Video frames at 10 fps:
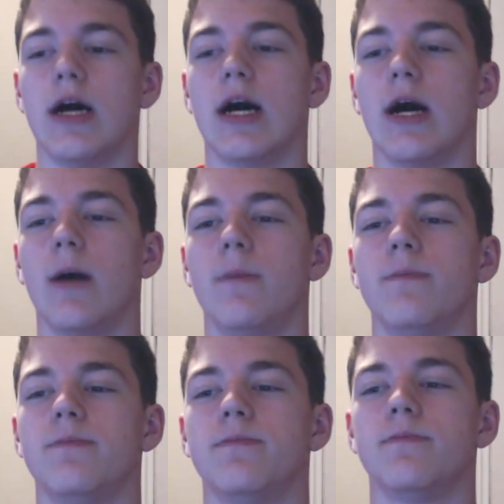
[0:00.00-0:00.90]

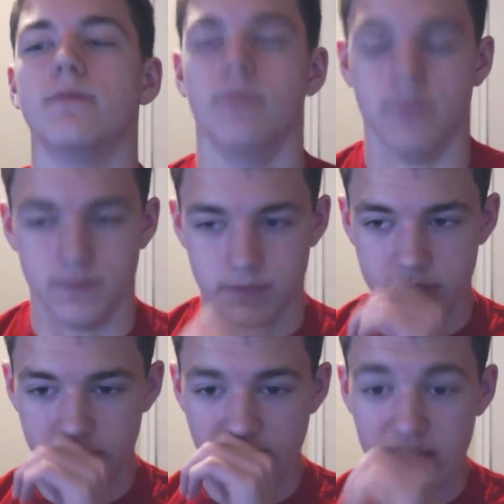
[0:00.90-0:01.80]
Um,
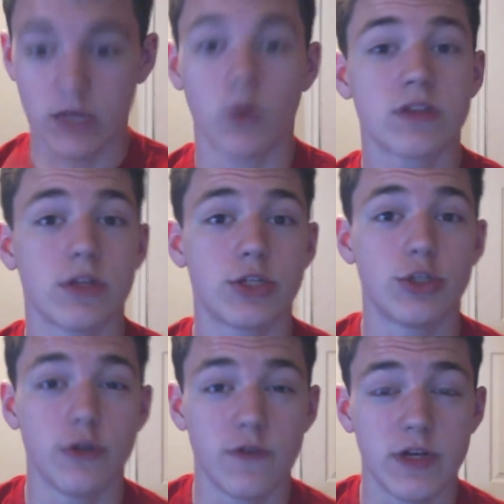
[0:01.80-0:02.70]
in fact, I was going to
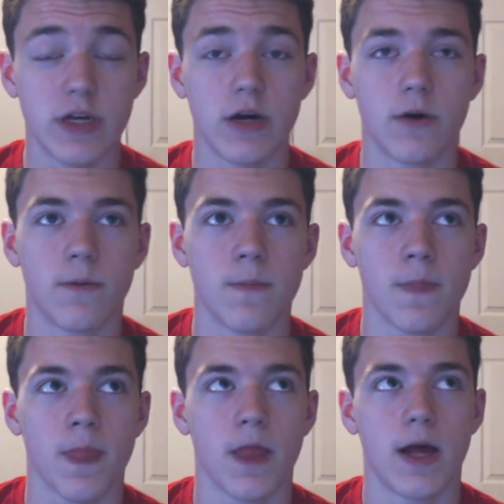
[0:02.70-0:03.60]
shoot a video
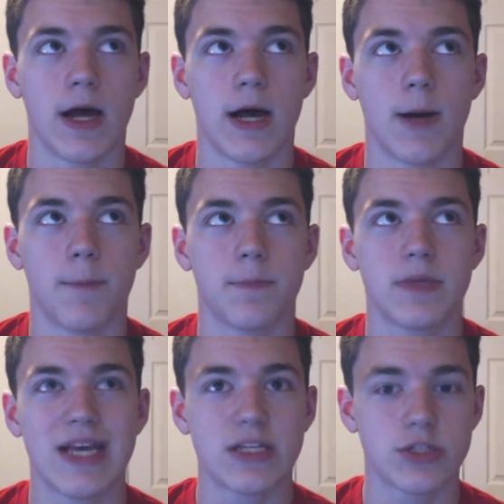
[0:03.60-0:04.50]
um,
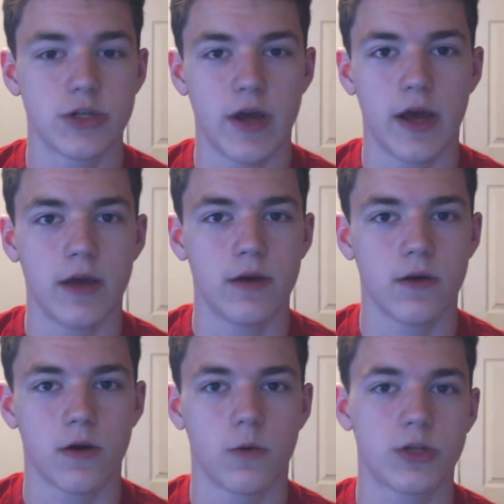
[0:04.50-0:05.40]
yesterday,
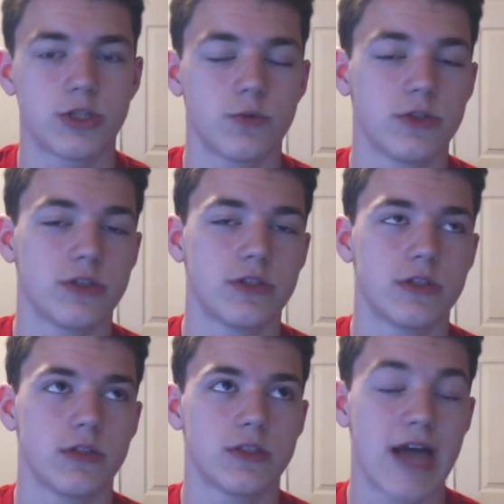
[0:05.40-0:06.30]
or which
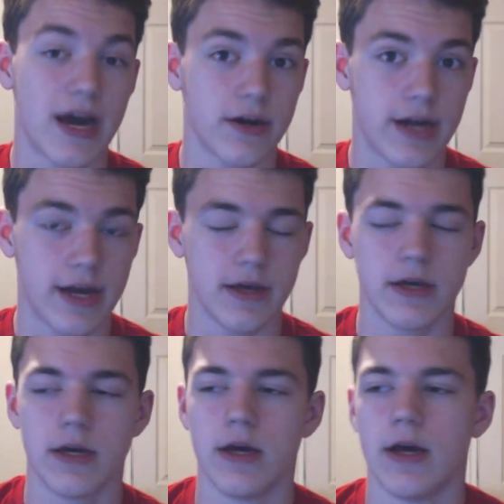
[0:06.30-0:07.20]
was Saturday,
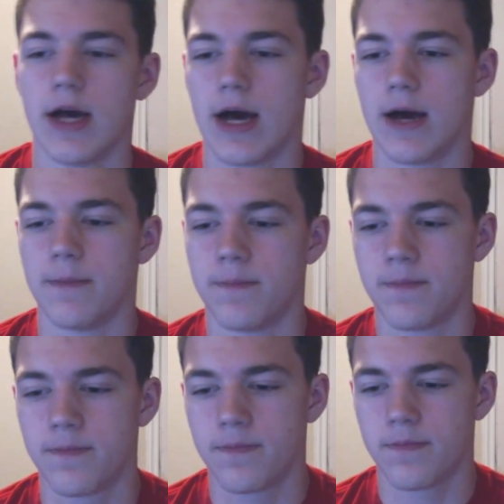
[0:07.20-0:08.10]
um,